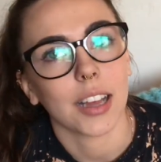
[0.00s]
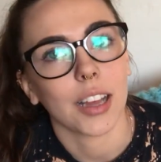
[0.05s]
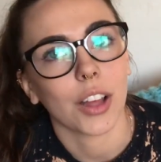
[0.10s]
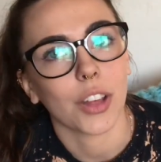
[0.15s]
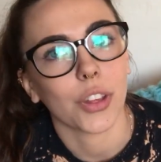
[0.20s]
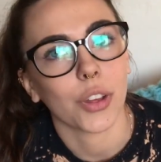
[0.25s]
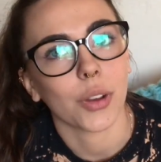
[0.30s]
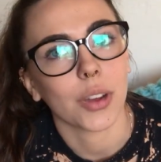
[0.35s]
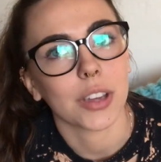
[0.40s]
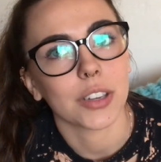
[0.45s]

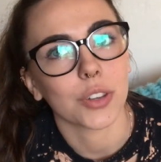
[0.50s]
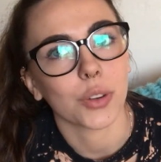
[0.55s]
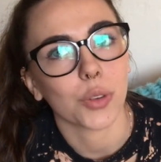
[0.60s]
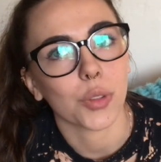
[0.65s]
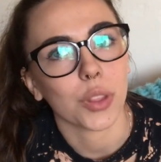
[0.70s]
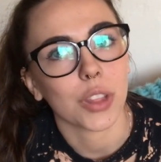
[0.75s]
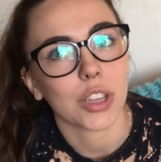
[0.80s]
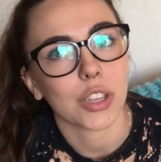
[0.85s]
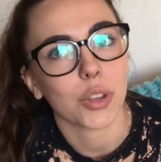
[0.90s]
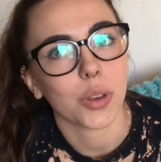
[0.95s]
Although I
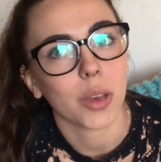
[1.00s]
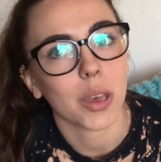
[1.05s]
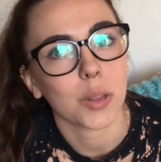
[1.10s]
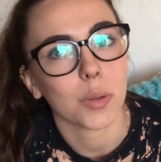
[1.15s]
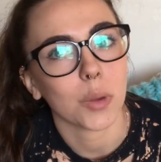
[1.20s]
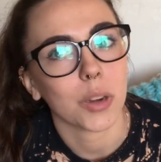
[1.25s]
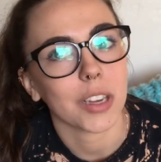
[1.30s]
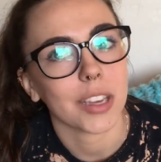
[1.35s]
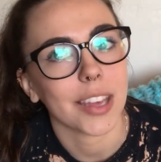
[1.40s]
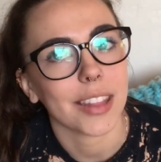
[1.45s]
don't think you
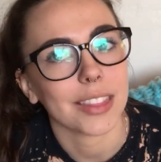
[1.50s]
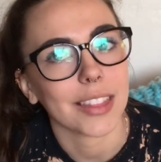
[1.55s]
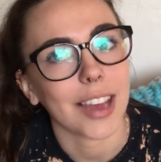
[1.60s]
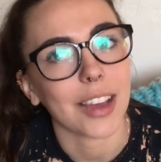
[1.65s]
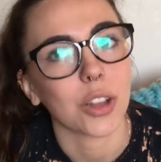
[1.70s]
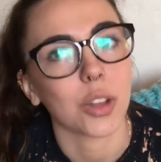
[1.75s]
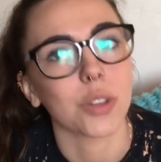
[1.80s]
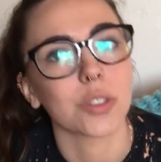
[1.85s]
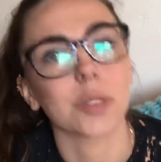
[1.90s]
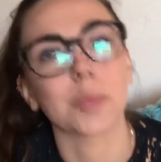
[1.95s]
guys want to get
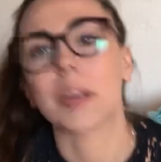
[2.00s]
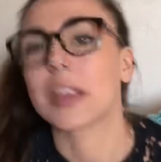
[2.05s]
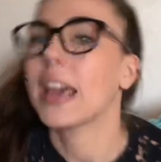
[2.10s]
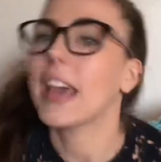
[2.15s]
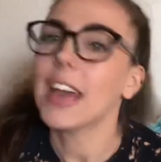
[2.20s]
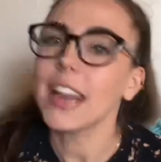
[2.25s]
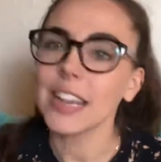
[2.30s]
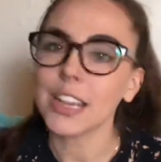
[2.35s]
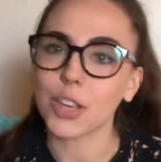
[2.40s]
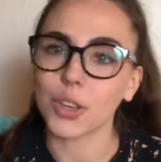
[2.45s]
that close to me.
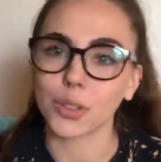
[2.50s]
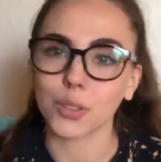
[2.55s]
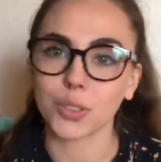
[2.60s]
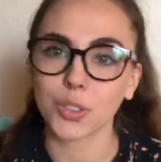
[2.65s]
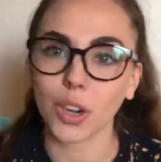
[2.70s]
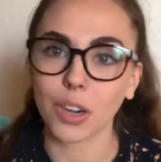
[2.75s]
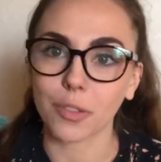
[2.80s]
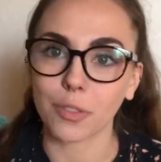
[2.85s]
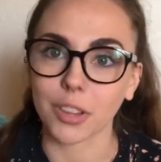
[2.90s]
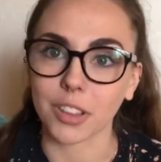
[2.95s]
Anywho,
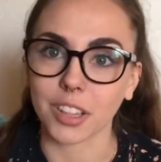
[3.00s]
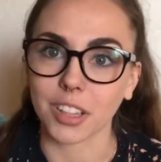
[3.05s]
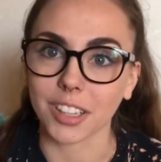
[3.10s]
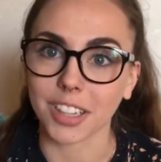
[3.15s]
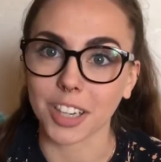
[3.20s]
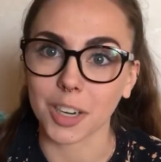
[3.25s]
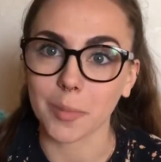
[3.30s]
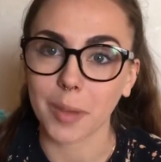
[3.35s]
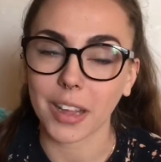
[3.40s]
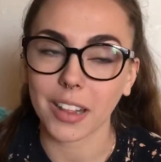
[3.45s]
sorry for the
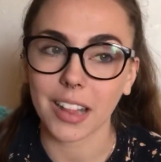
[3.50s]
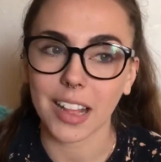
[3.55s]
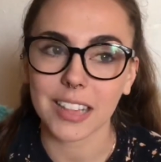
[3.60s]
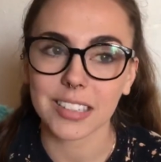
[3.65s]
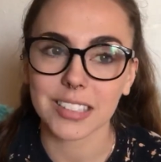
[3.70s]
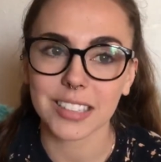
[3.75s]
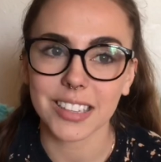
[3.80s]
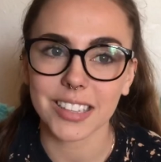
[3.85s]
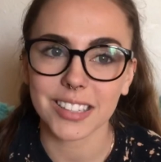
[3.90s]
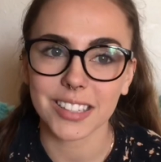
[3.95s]
glare on my
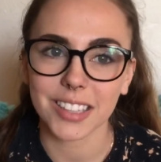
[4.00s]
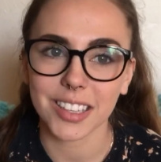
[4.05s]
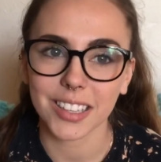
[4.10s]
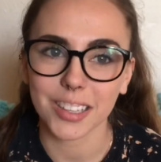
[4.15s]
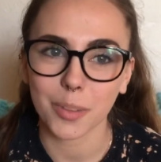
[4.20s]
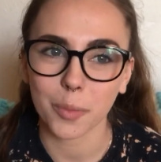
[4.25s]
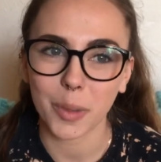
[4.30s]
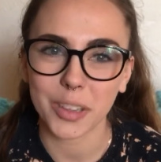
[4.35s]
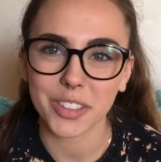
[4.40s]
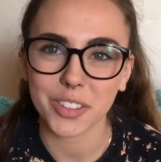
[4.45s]
glasses. The
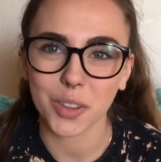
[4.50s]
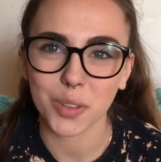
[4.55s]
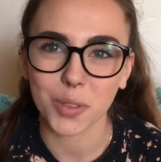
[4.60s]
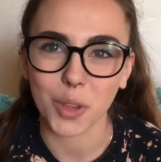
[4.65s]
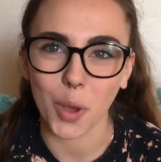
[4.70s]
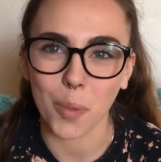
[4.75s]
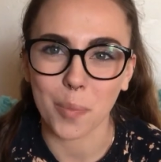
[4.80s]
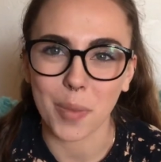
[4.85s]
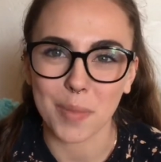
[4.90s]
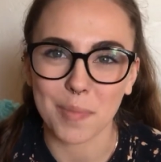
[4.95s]

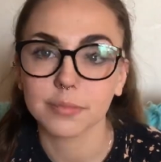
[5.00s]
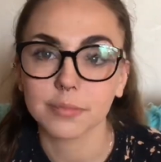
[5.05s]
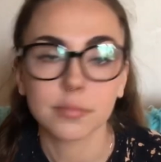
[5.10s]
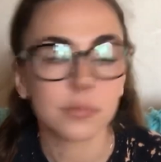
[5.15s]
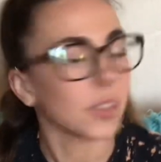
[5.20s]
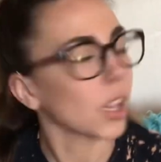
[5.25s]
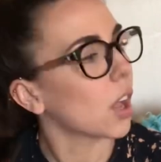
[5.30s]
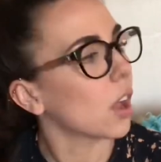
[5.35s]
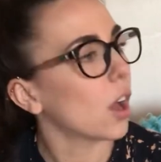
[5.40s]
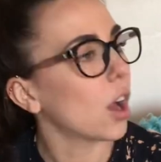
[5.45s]
window's open.
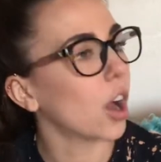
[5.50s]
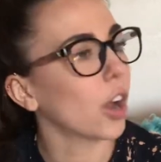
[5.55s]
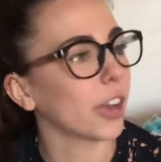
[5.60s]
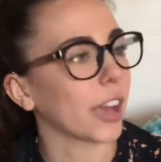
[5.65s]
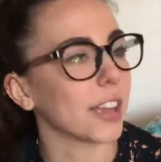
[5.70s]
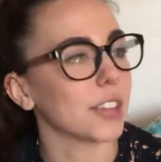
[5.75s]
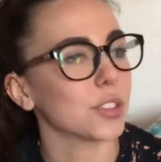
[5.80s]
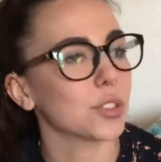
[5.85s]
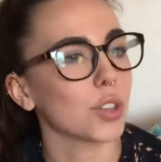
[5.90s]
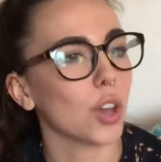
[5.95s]

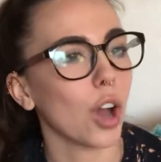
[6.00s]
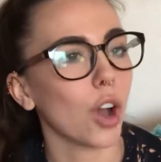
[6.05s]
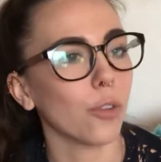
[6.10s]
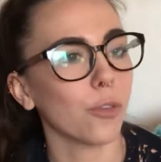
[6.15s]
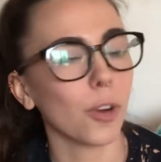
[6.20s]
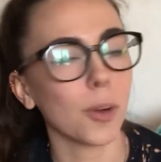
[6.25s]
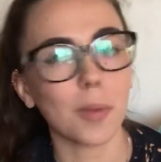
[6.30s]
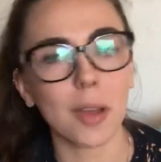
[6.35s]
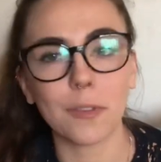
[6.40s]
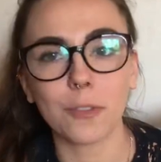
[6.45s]
Okay, so
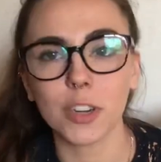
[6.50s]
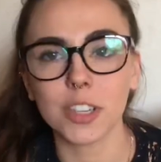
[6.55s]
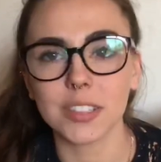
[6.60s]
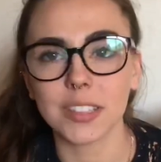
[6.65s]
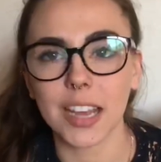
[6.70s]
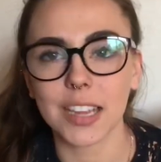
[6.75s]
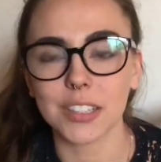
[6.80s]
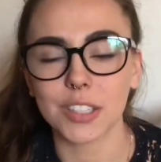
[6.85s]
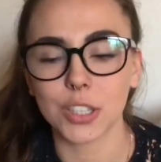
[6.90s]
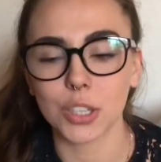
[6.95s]
for my first
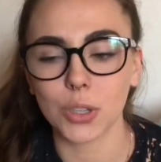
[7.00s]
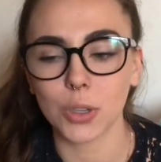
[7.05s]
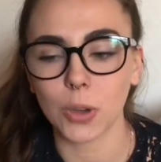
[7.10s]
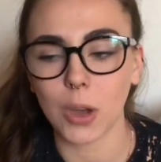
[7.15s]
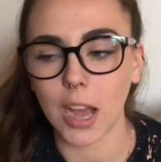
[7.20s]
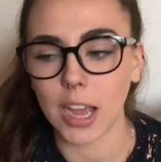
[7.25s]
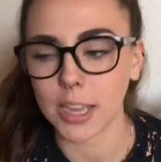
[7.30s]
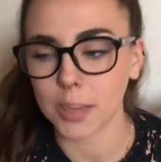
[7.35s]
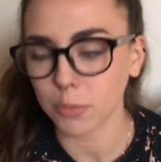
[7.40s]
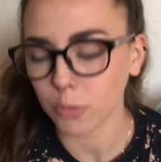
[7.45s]
tattoo,
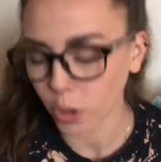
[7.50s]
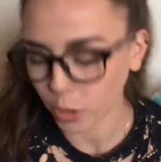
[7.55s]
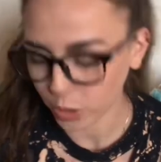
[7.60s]
I am